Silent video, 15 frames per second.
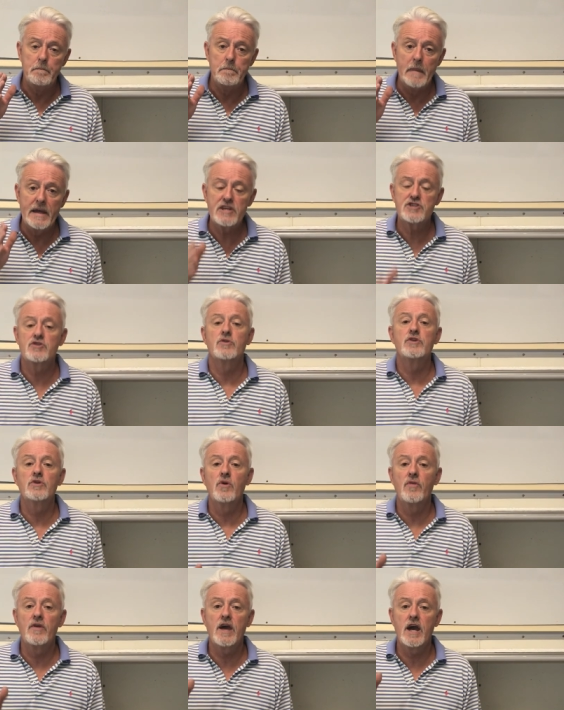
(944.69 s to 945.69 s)
make sure
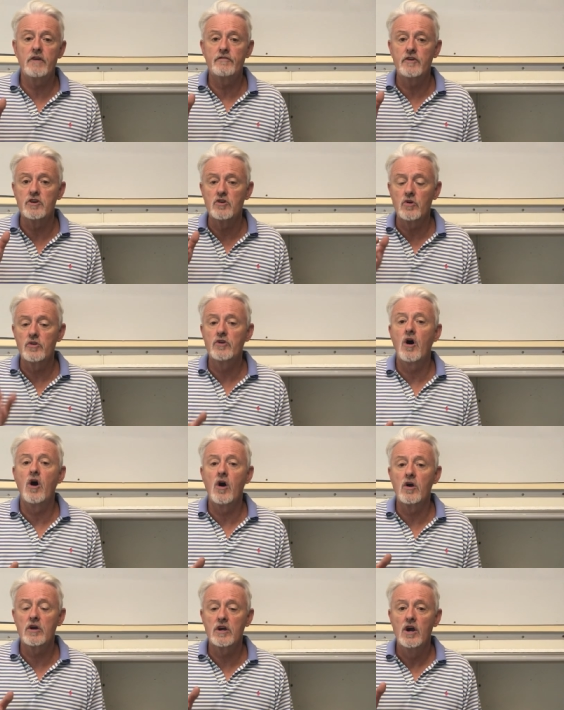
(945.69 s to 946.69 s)
you're there for your
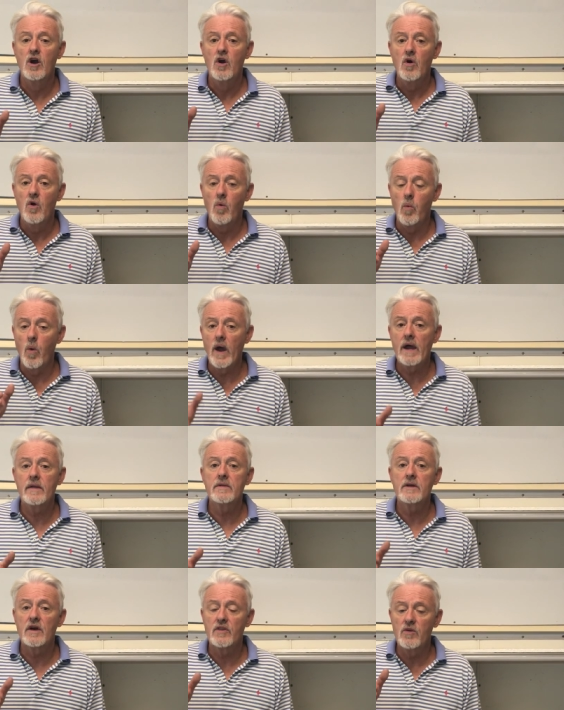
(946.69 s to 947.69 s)
dog
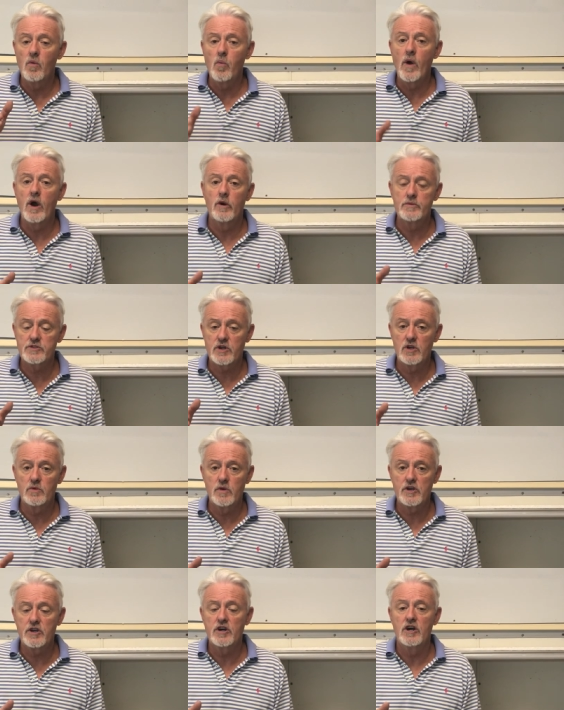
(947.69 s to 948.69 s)
when the whelp's going
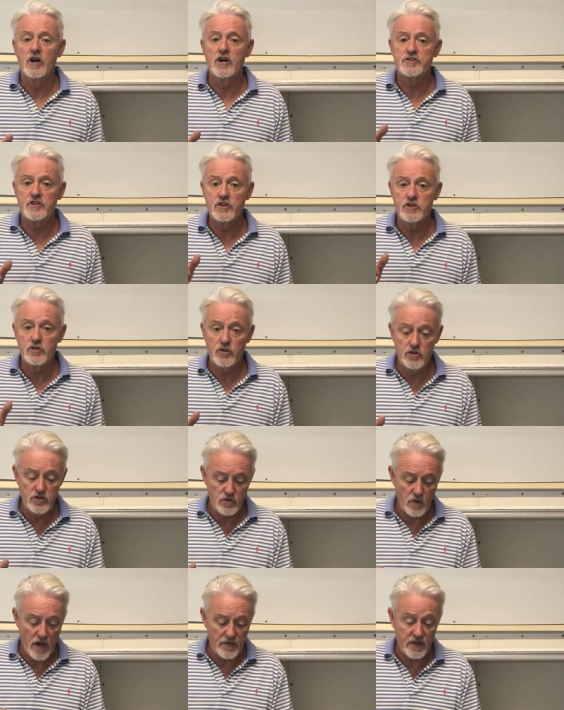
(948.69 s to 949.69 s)
to occur, so you can do
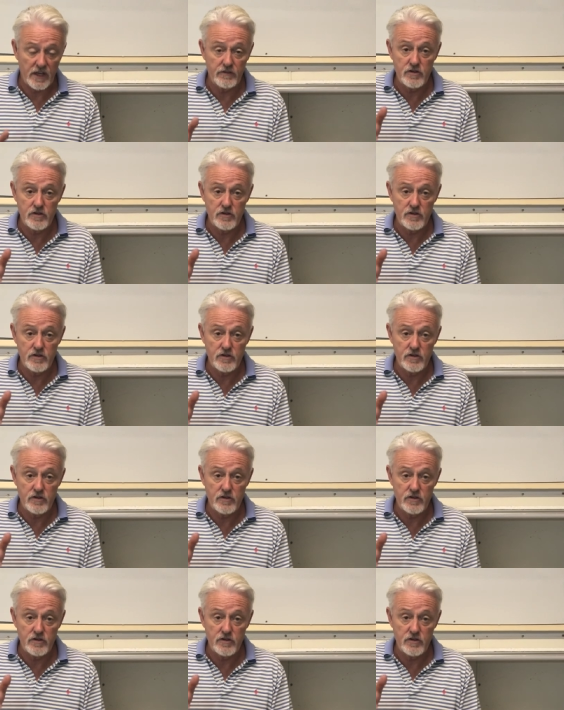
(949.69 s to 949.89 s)
the right thing.